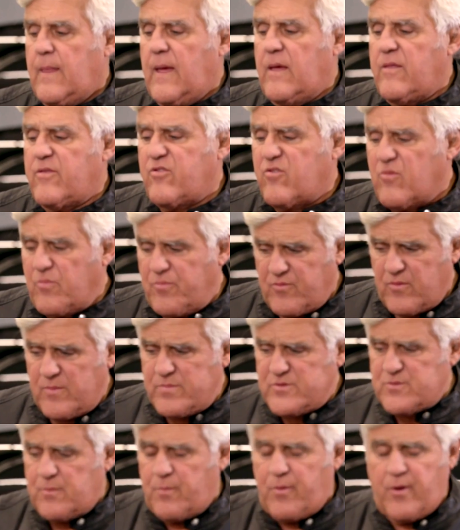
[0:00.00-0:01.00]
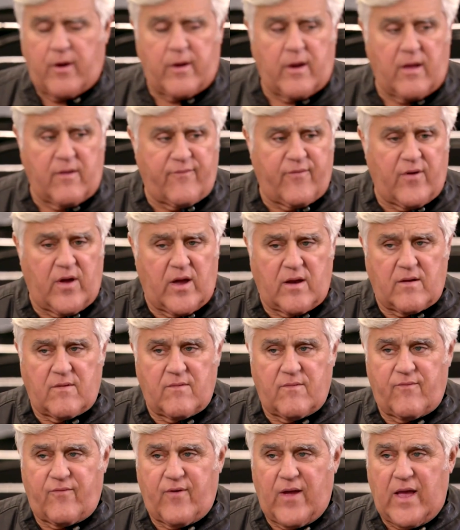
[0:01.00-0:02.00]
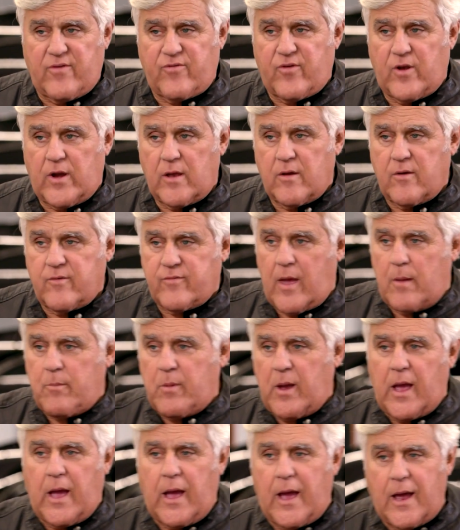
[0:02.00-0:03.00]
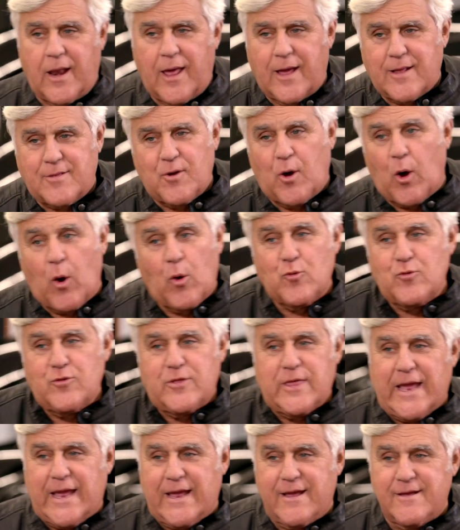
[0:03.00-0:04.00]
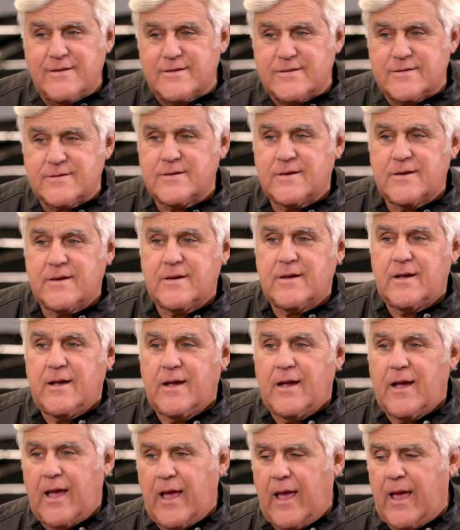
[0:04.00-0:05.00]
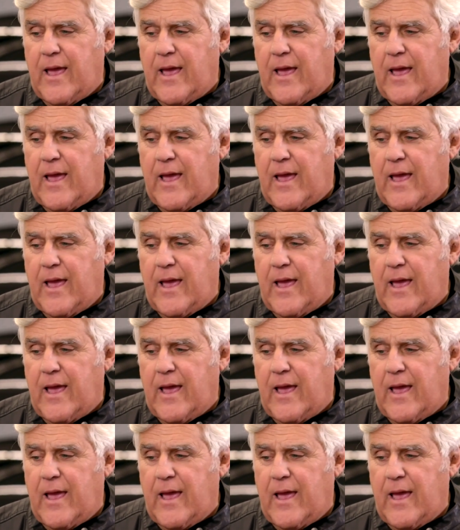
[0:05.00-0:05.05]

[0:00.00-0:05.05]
Now the subscription part I find fascinating, because I'm a guy, I like to own things, mm-hmm.